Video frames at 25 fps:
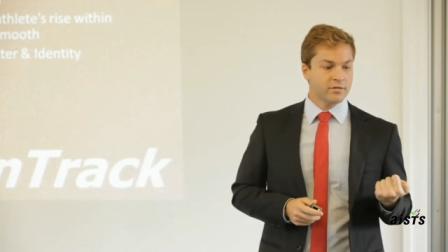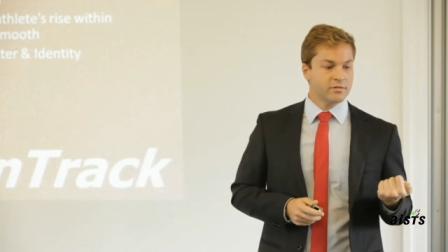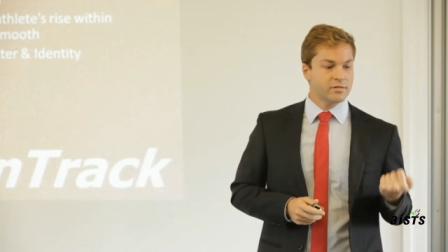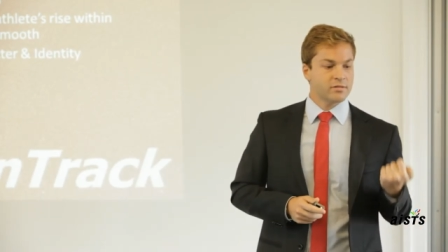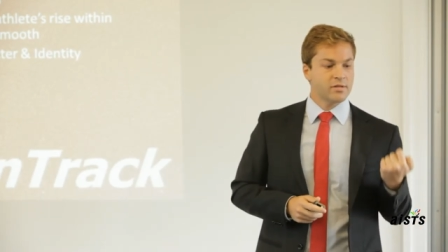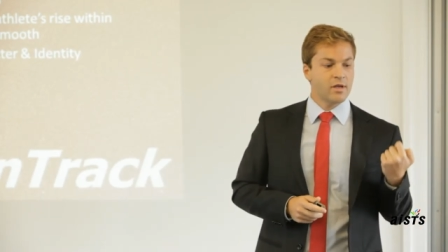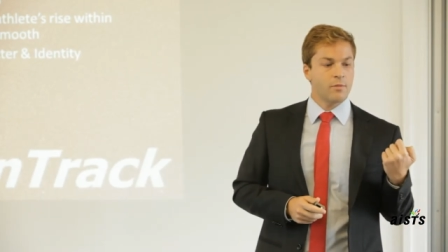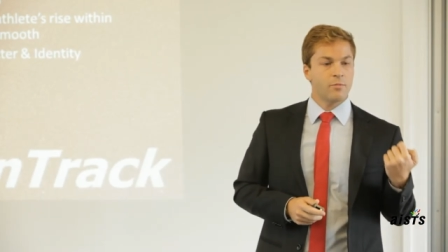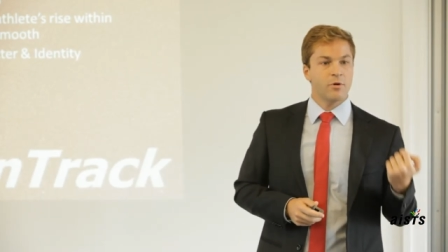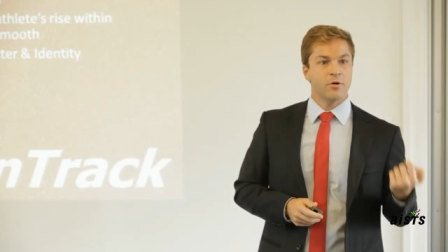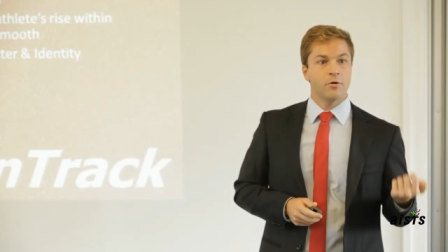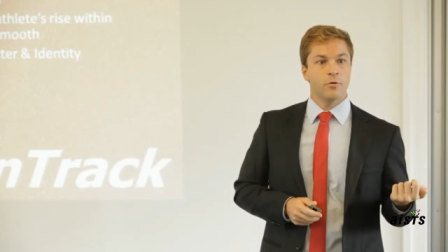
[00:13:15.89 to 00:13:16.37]

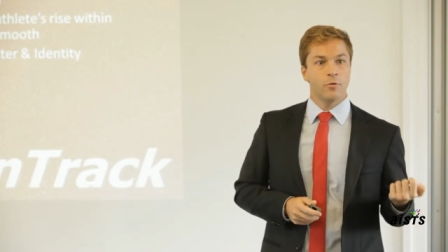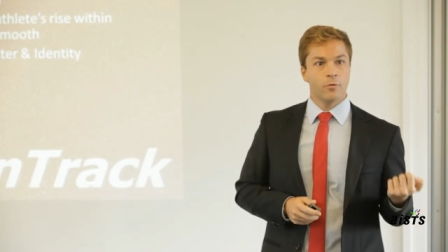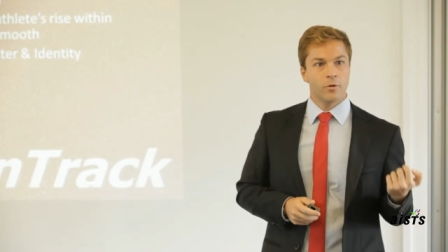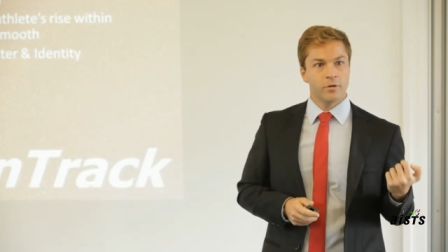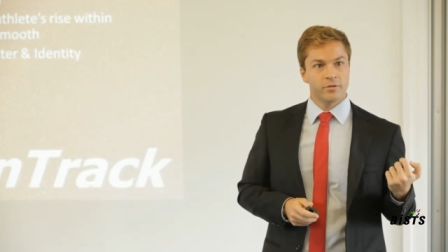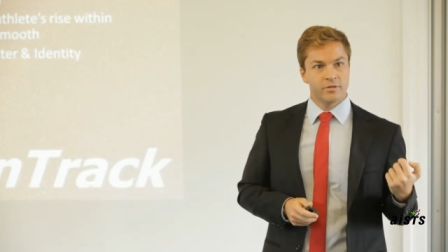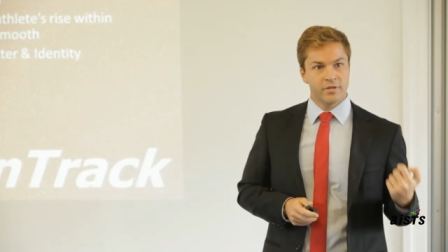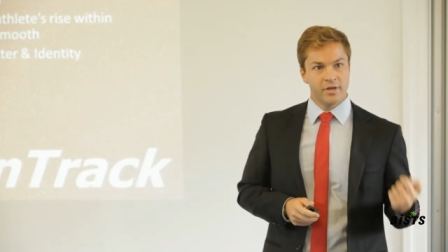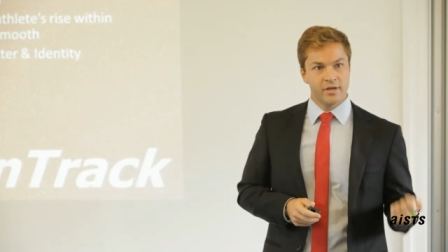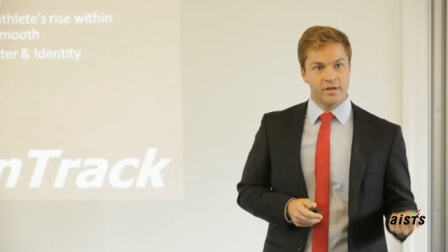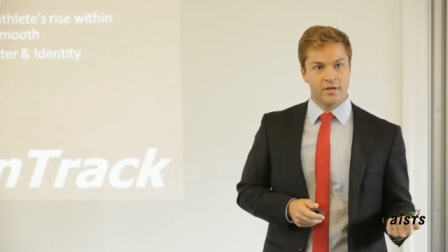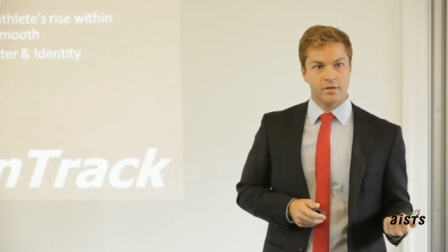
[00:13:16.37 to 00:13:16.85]
someone who
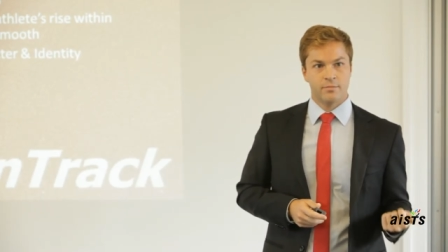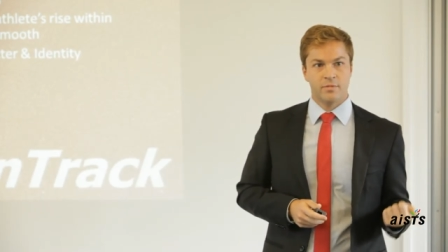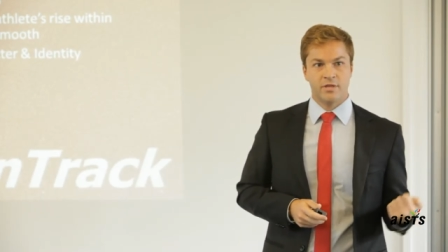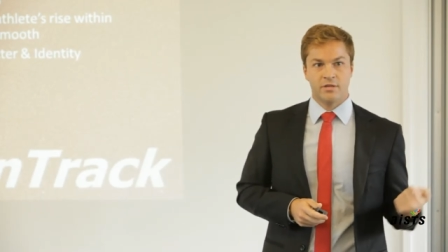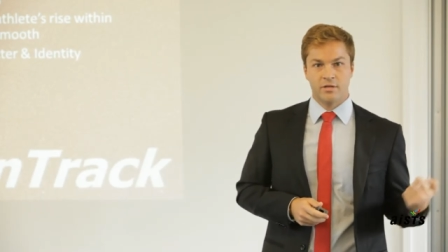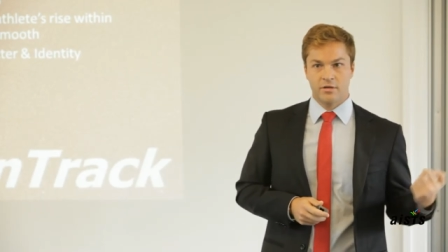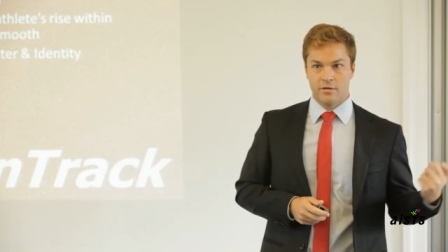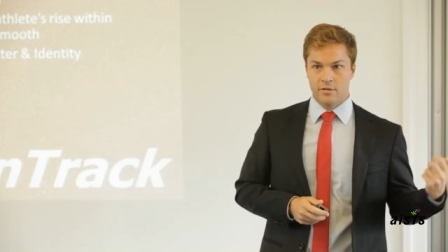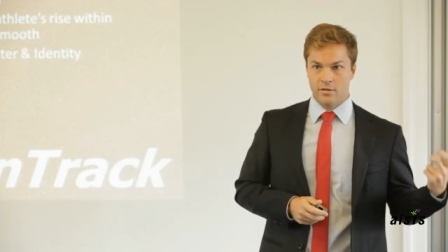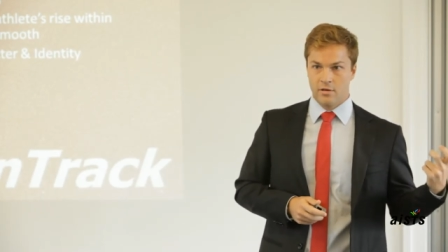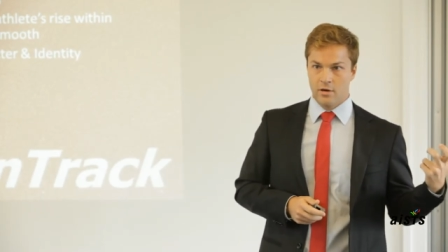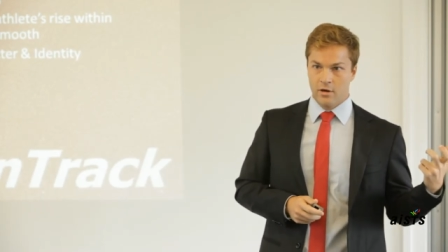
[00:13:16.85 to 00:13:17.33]
will take him
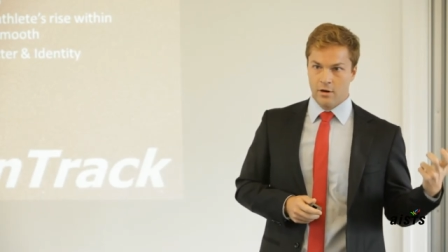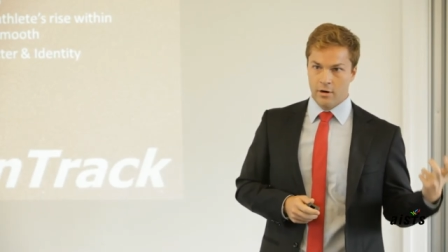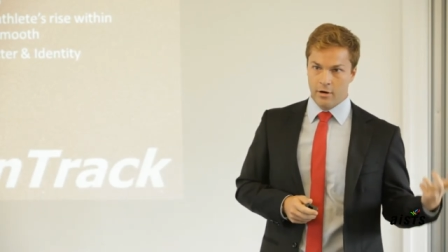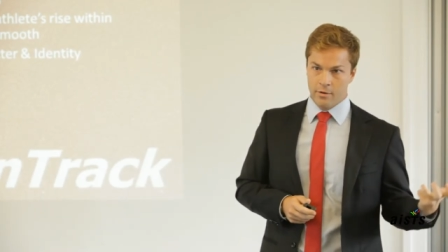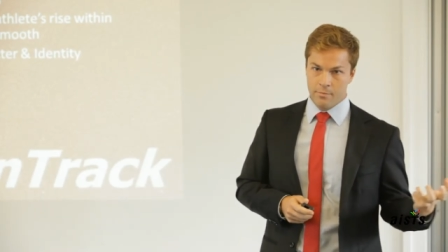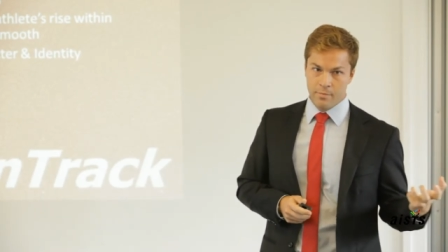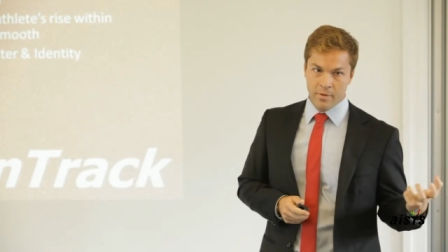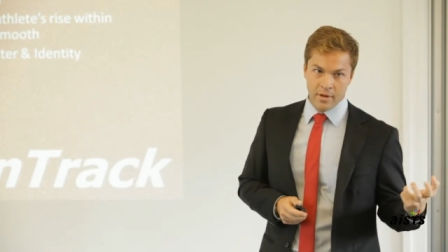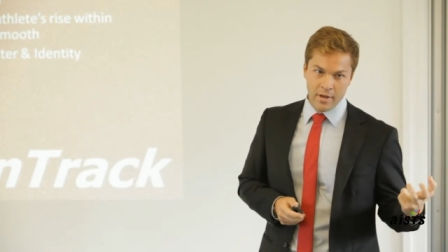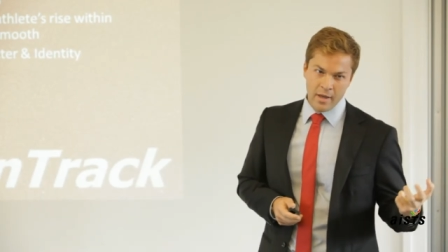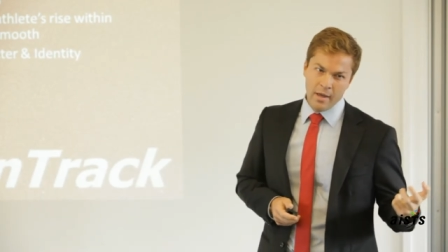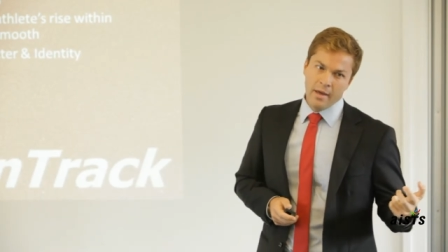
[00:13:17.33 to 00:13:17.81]
under the
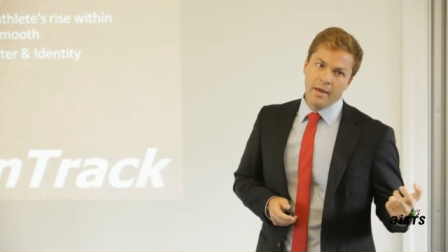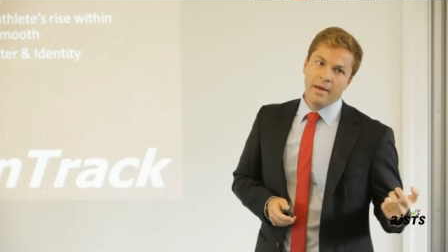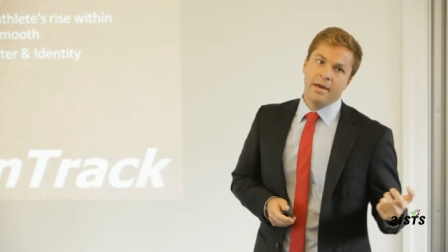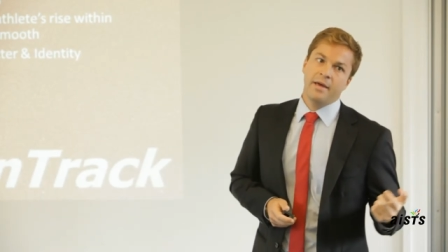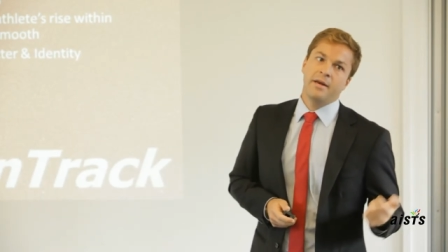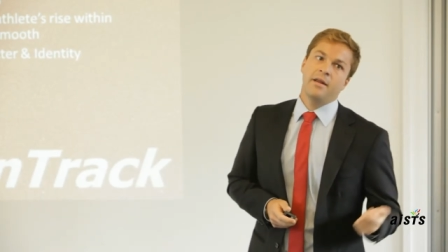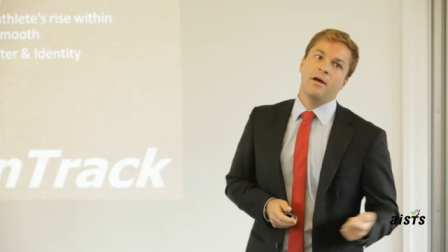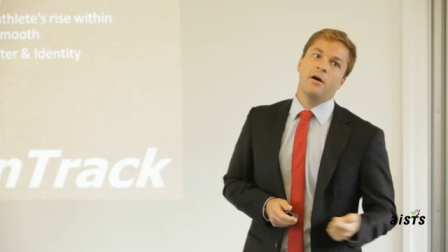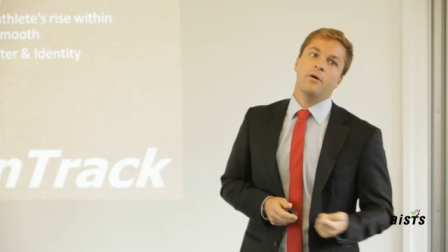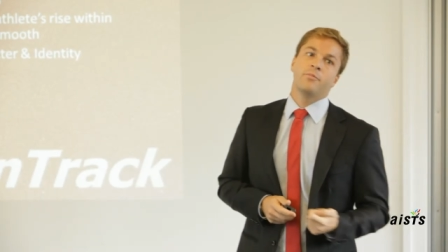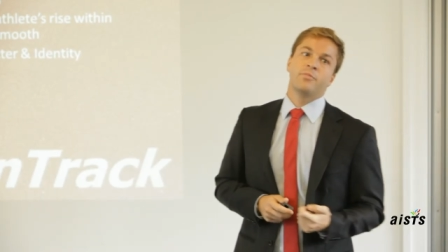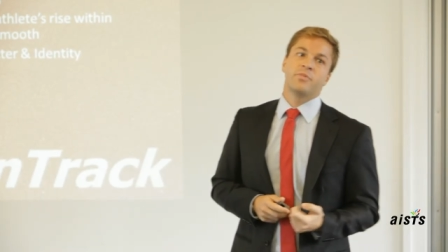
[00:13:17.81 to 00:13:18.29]
arm
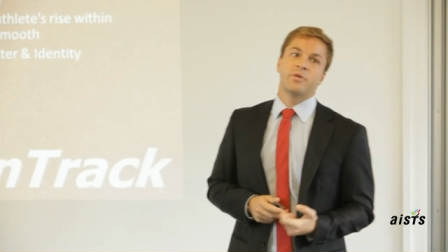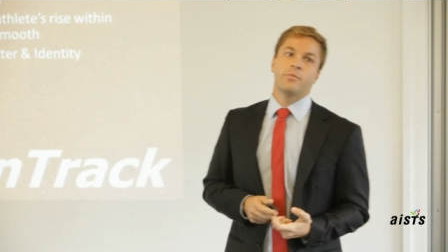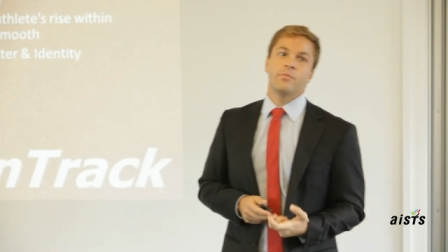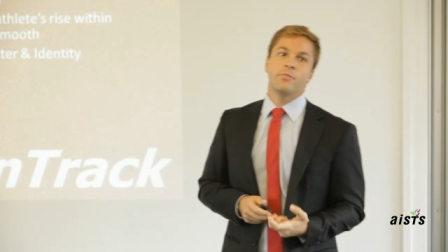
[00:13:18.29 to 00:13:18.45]
and help